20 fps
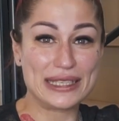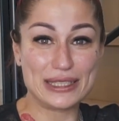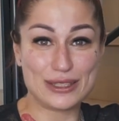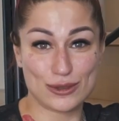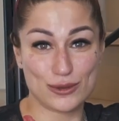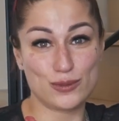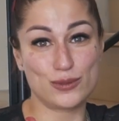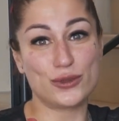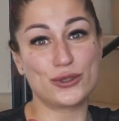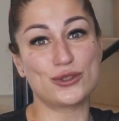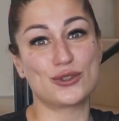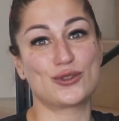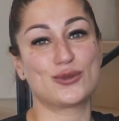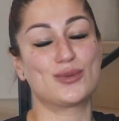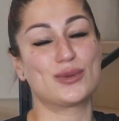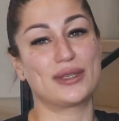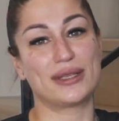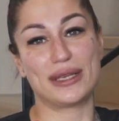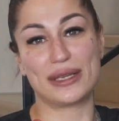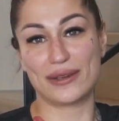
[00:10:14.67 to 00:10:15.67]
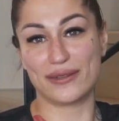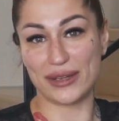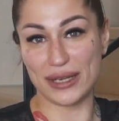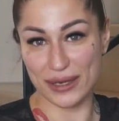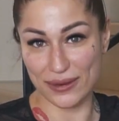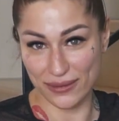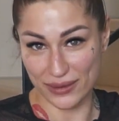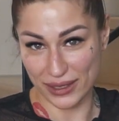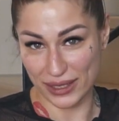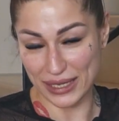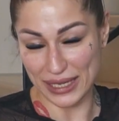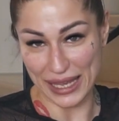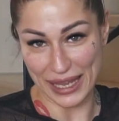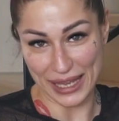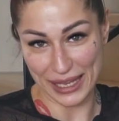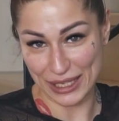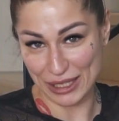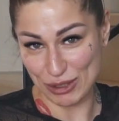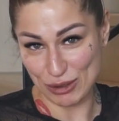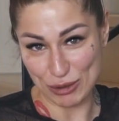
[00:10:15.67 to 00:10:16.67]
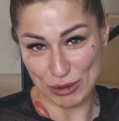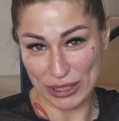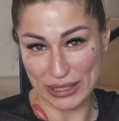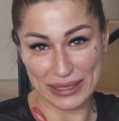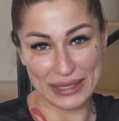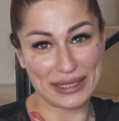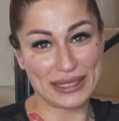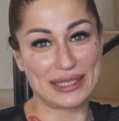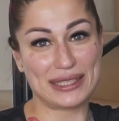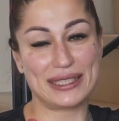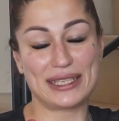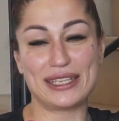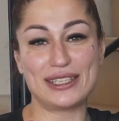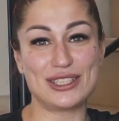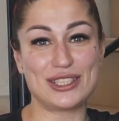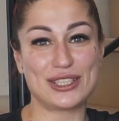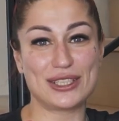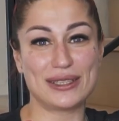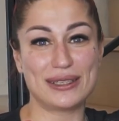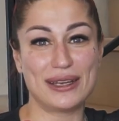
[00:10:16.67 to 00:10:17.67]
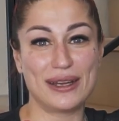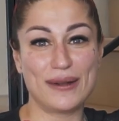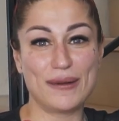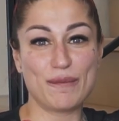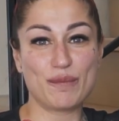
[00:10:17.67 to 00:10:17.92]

It's supposed to be like very, very accurate extension,